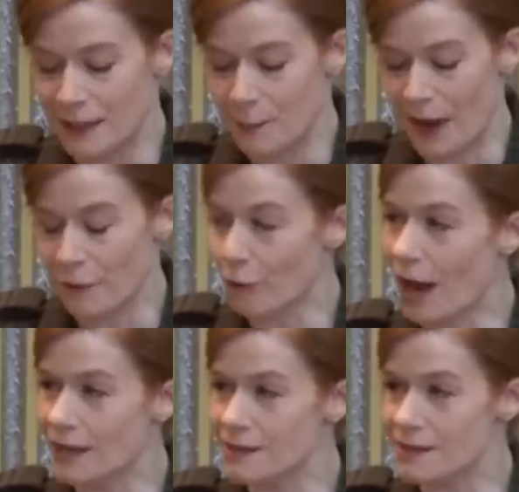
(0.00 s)
my
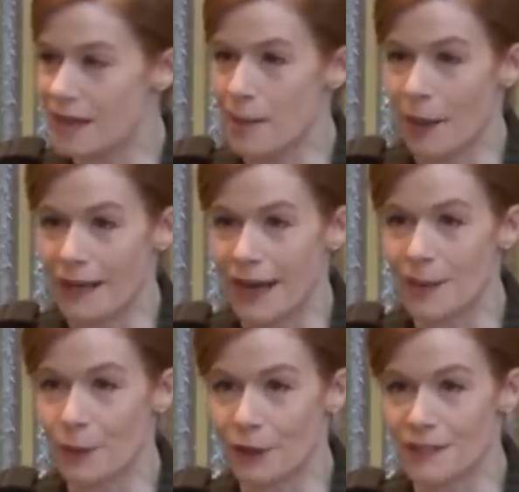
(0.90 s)
friends and my
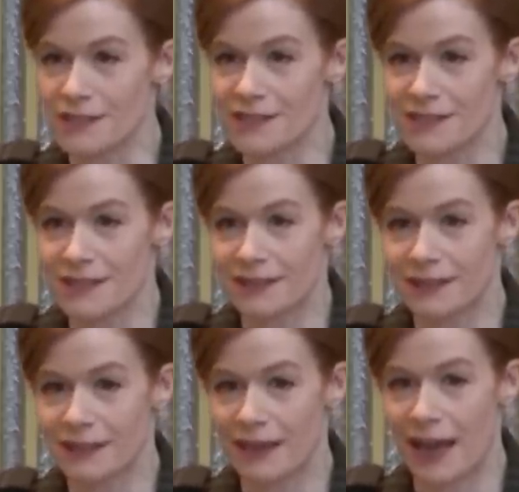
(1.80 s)
neighbors
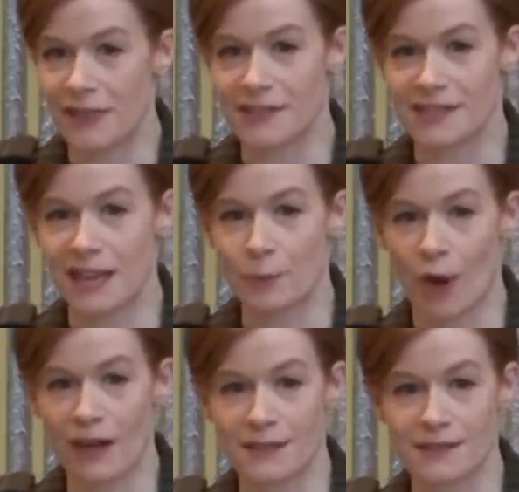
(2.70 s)
had the same
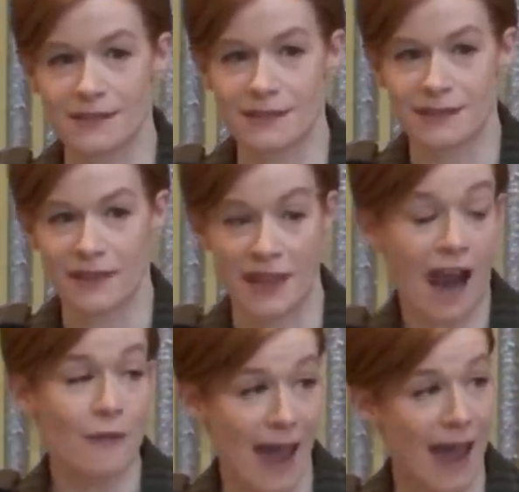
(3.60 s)
rights that
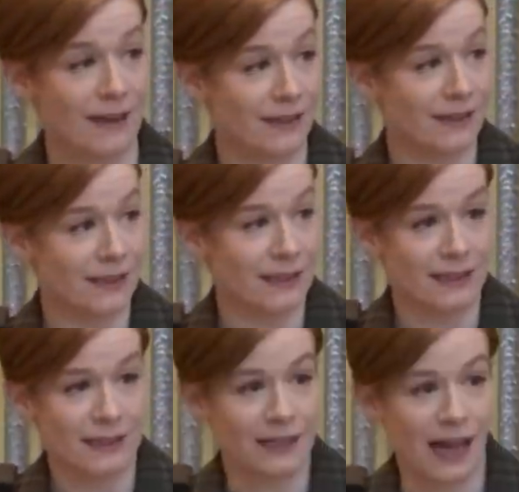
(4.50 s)
I've had.
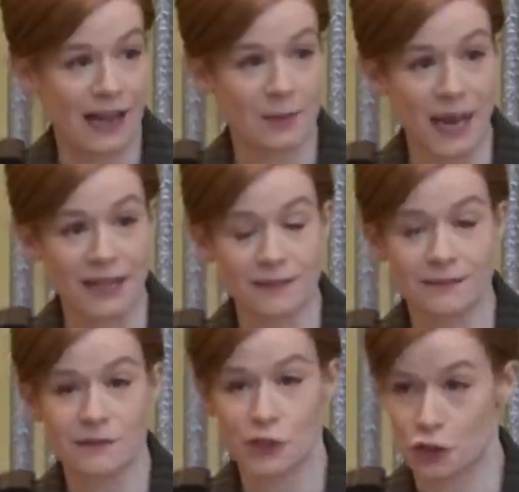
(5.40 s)
I am a
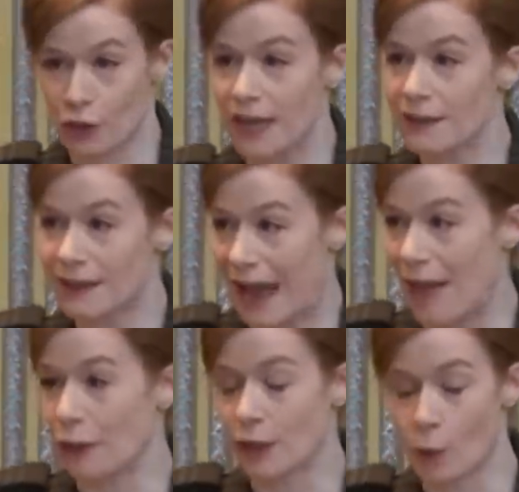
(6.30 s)
straight
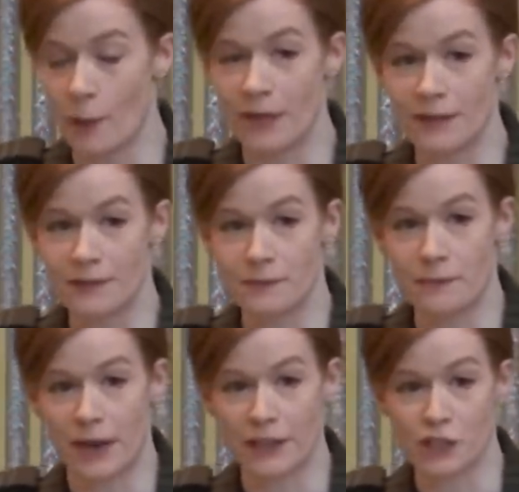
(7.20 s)
Catholic woman
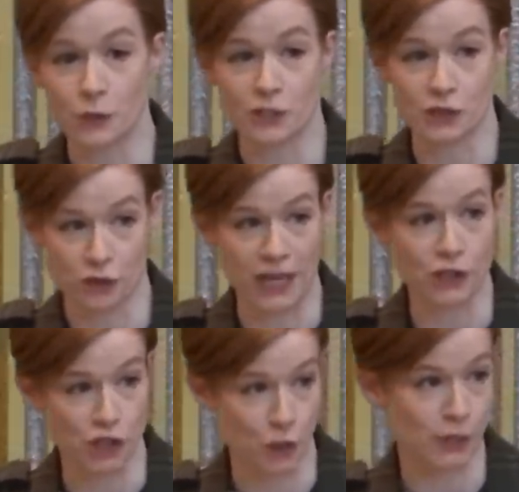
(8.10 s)
married to a
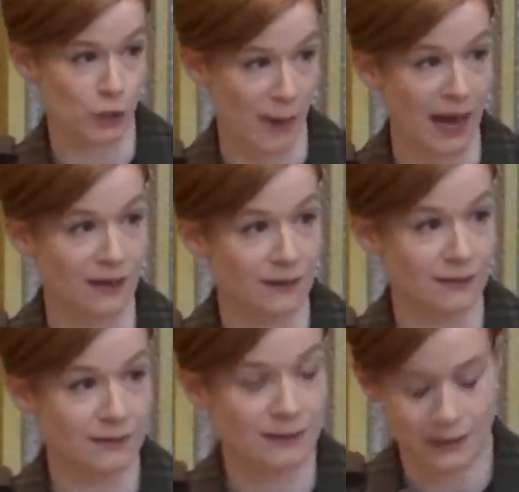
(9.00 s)
straight Jewish man.
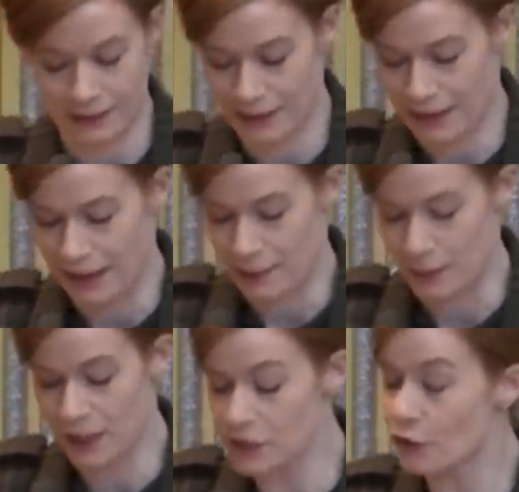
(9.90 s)

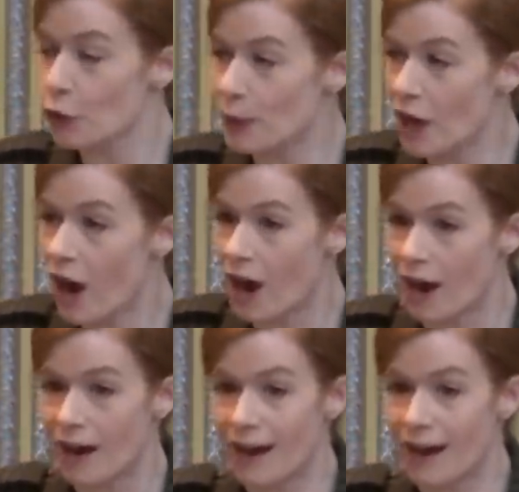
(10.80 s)
Because of who we are,